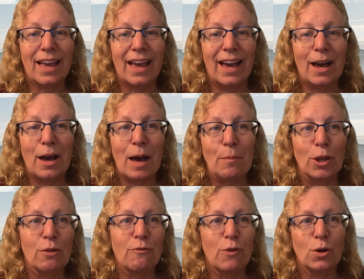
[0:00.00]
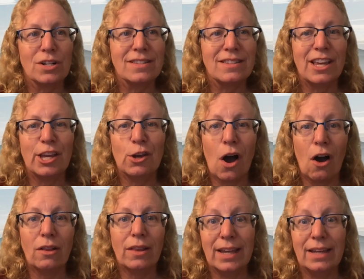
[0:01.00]
I'm looking forward to seeing you
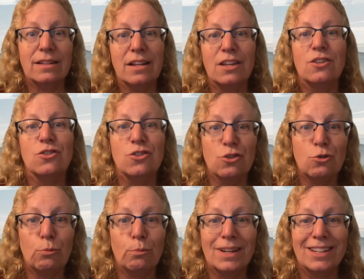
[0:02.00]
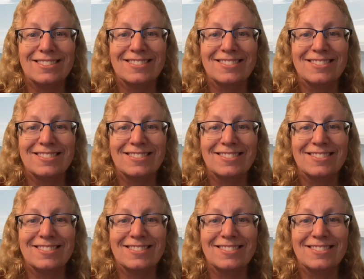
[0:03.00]
all in Zoom.